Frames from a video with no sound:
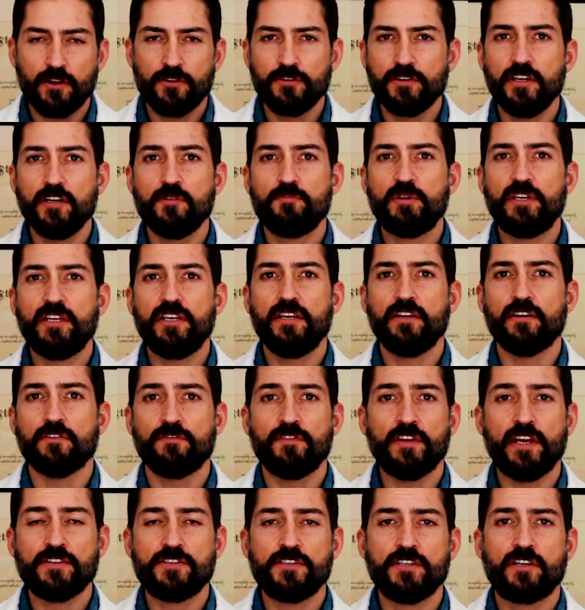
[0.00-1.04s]
I don't need to be in a
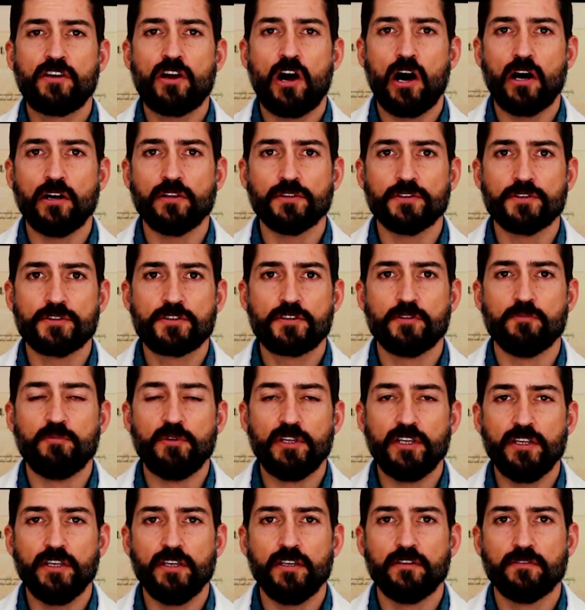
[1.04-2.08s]
fancy college to
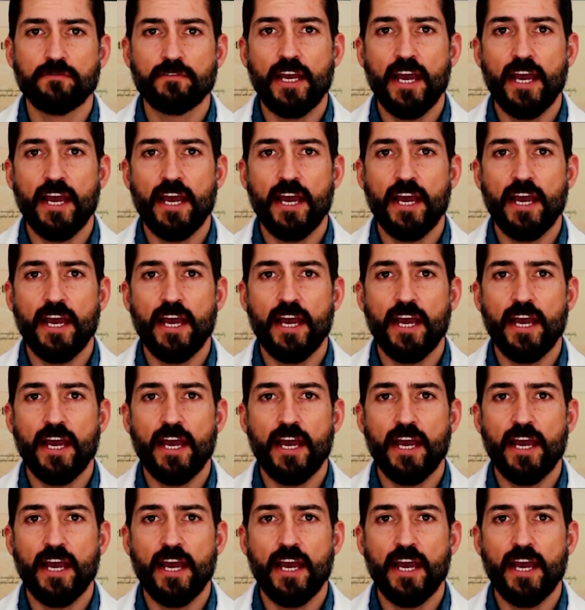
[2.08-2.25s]
be